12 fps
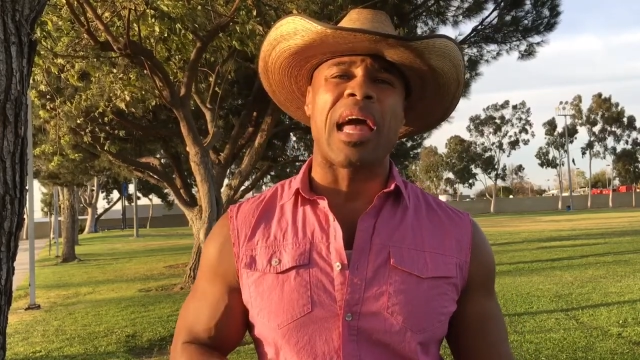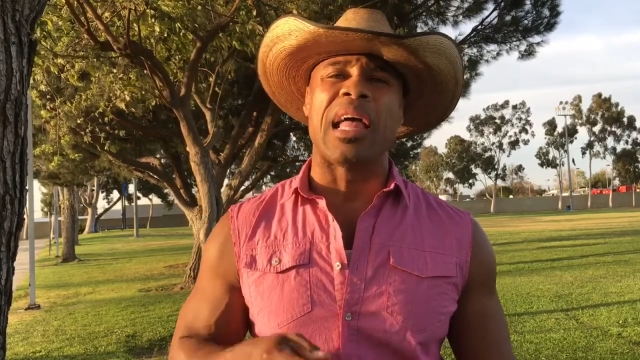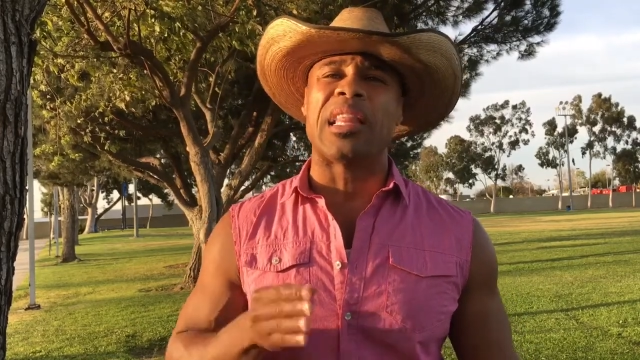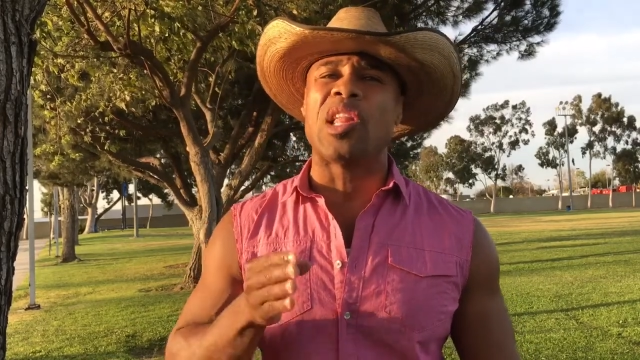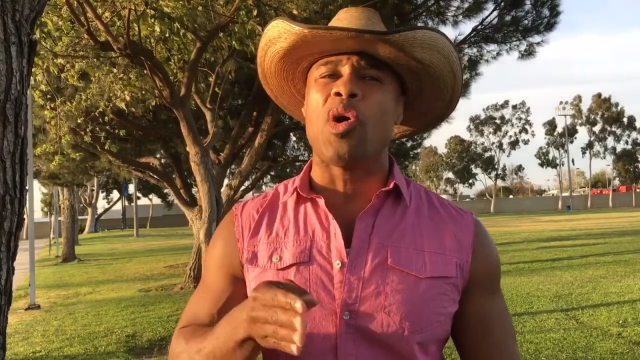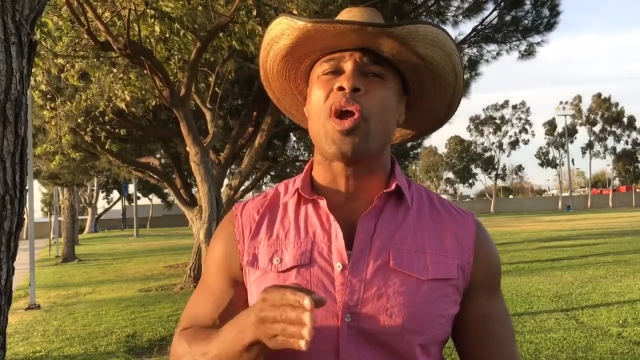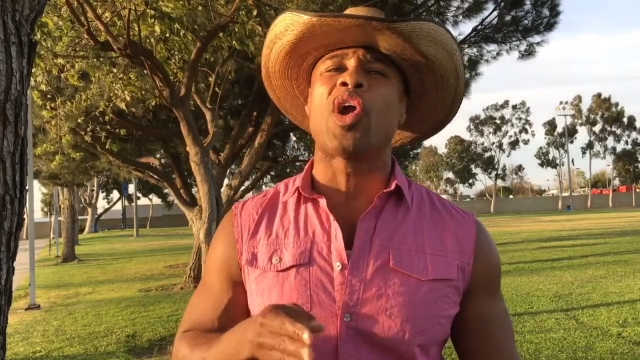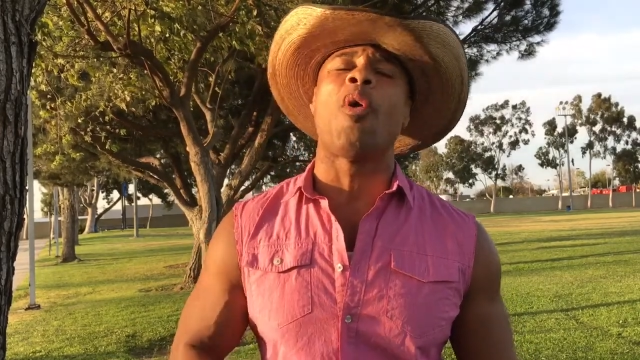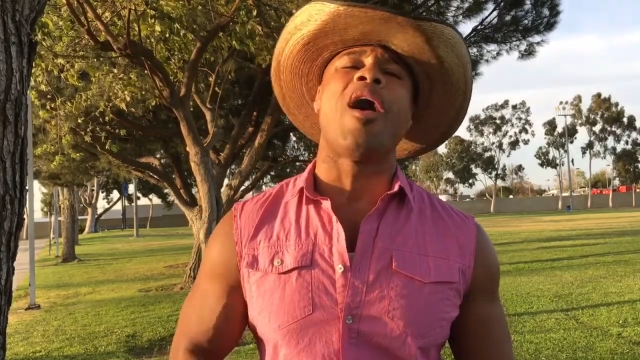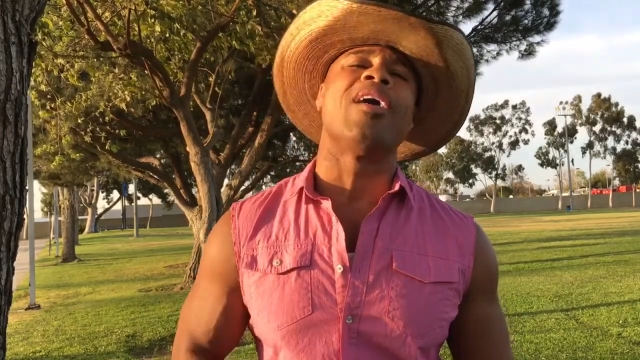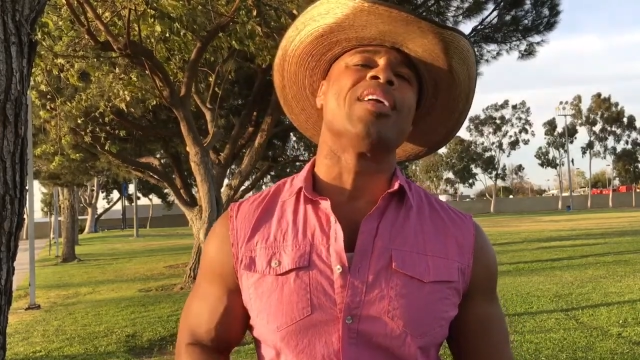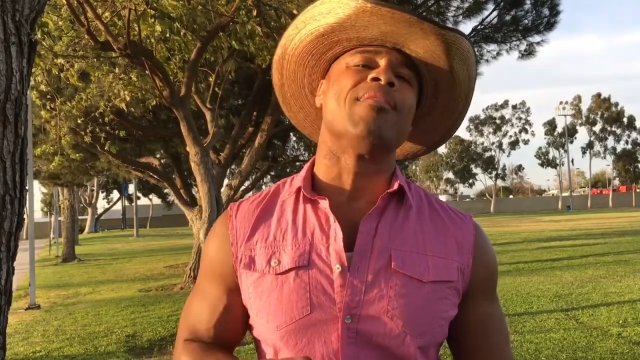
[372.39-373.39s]
a lower
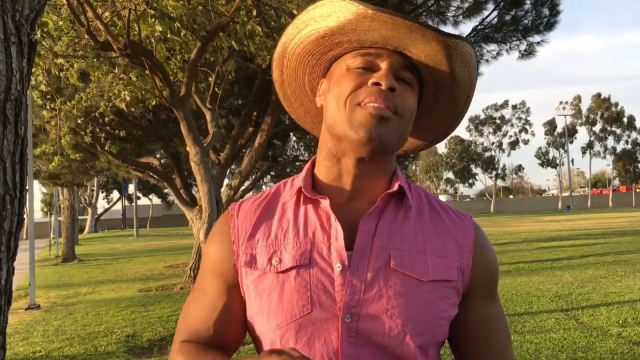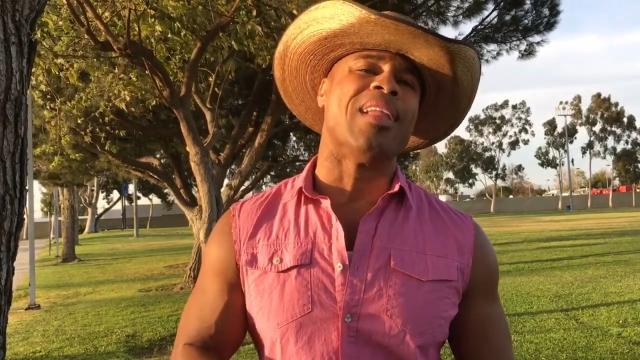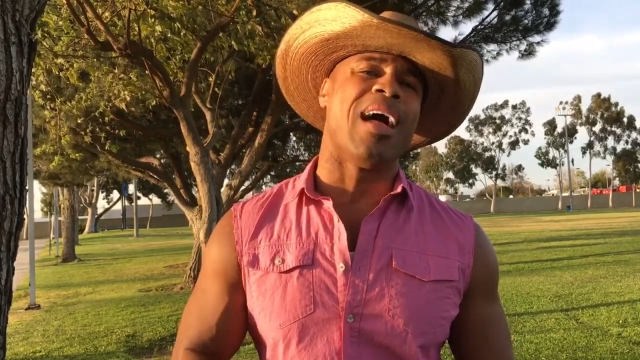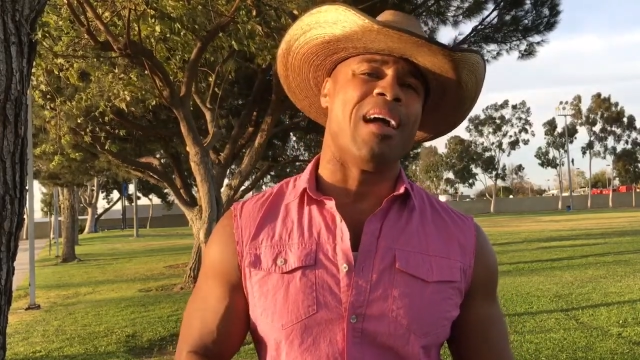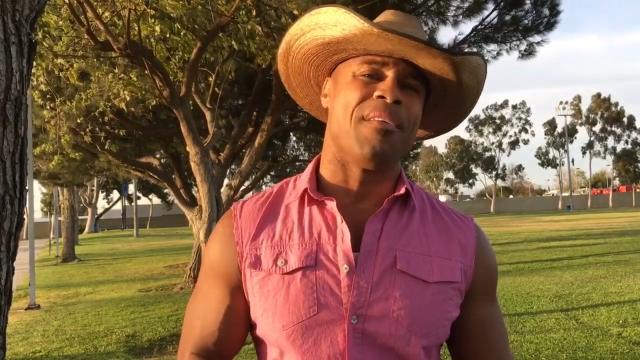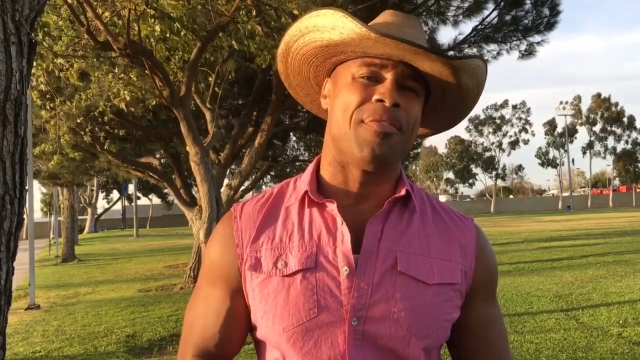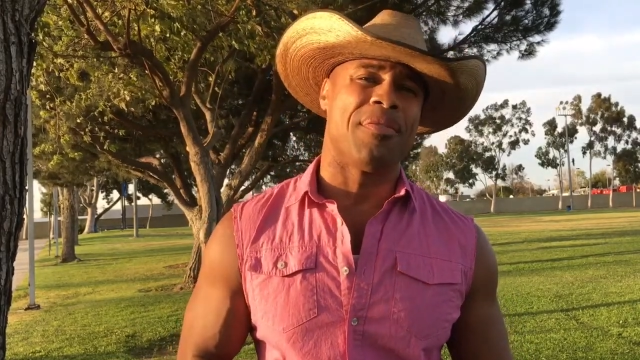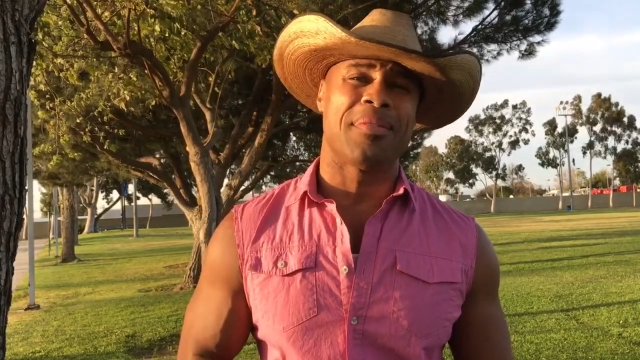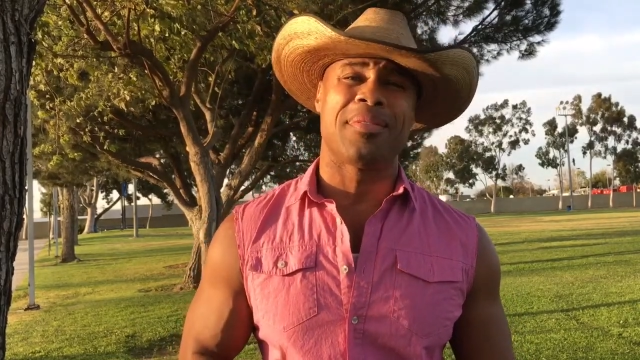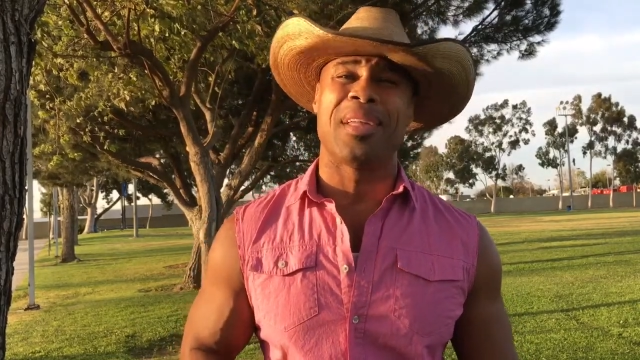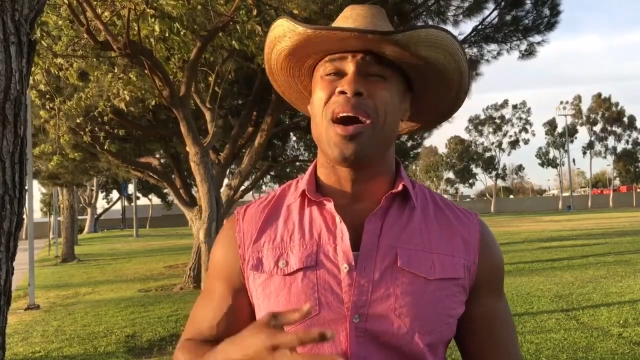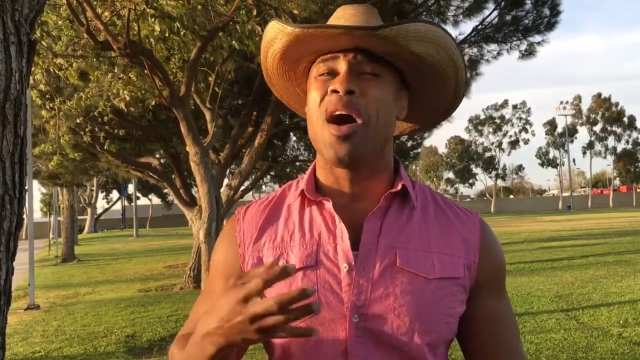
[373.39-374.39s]
quality of life.
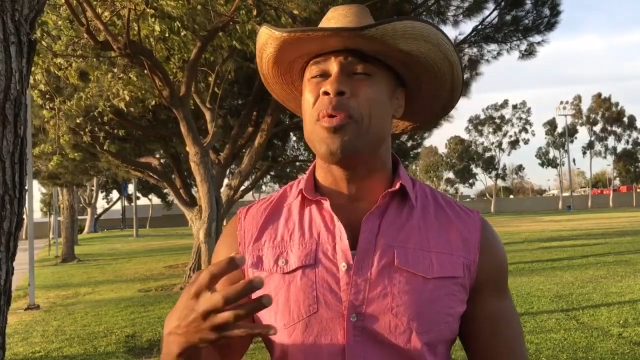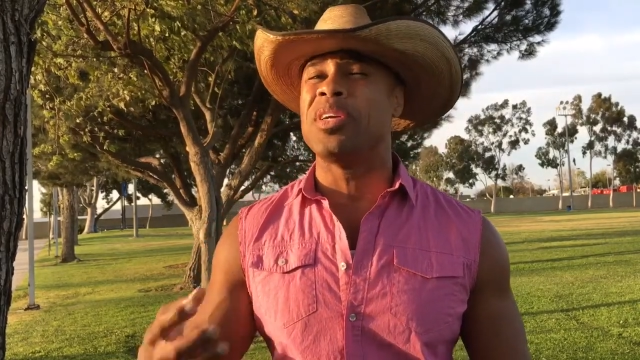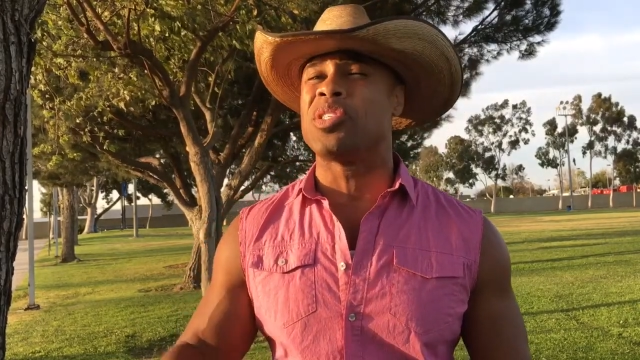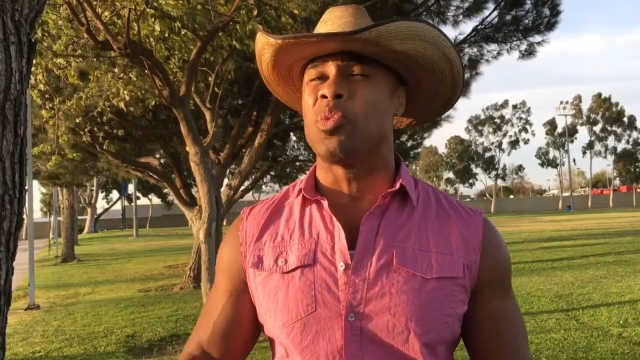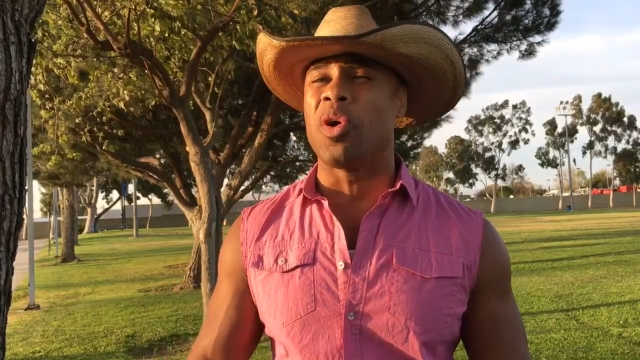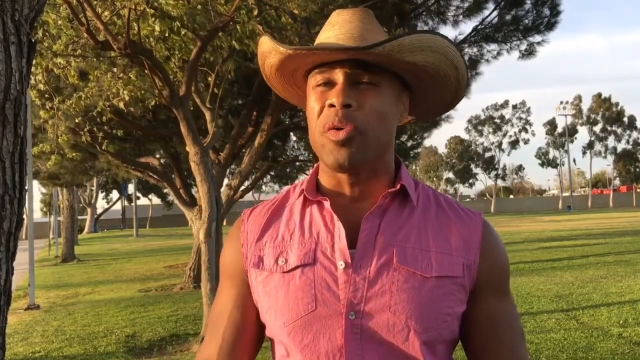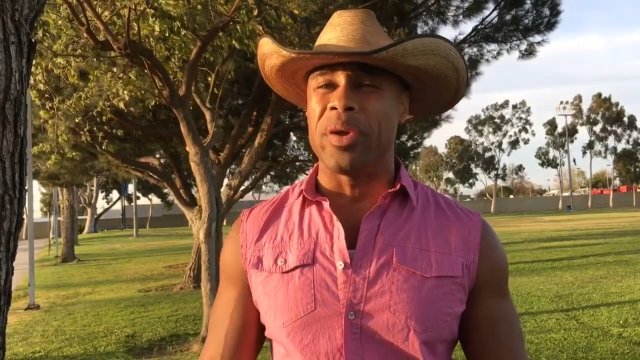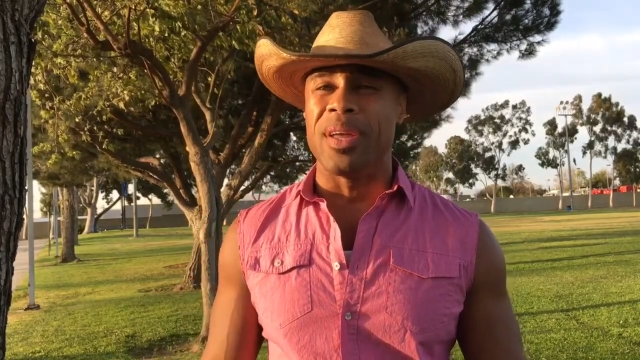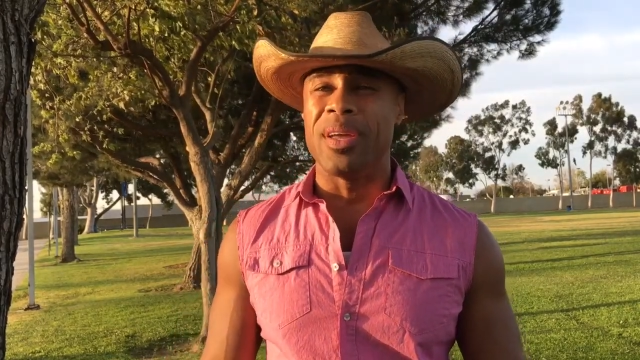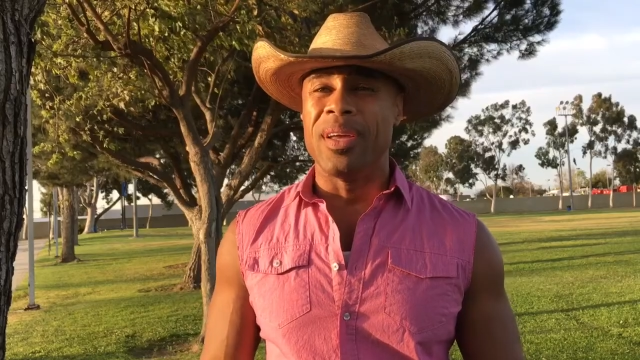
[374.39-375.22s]
They always worry.